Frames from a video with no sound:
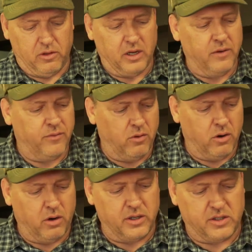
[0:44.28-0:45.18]
looking
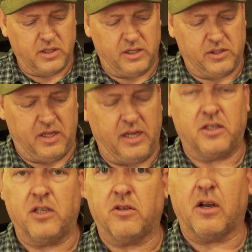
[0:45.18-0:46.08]
for is, is
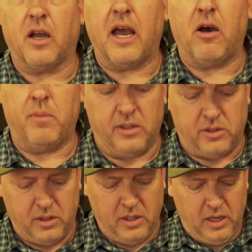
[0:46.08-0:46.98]
these. These are cacao
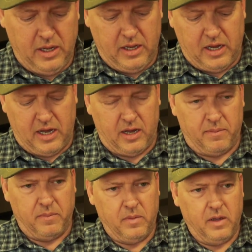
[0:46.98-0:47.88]
beans. Um,